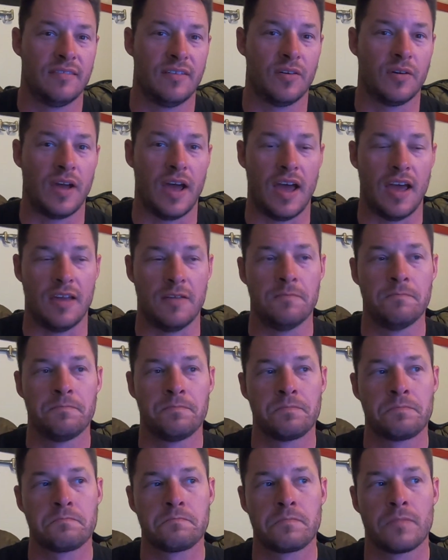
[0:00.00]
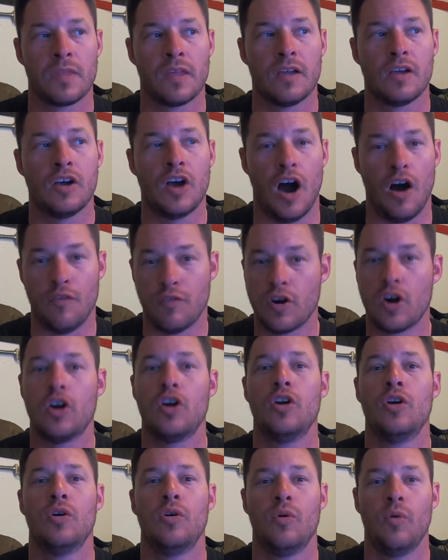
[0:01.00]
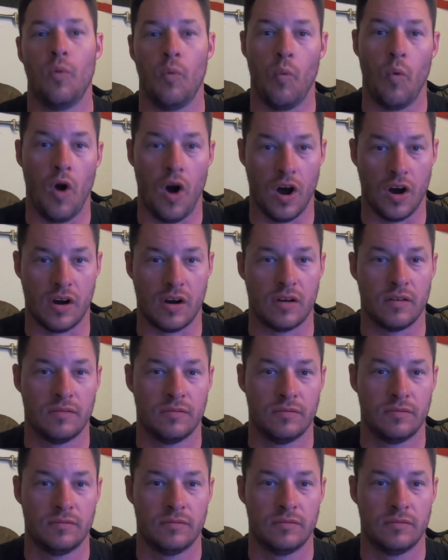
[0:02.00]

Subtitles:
Okay. Cover water.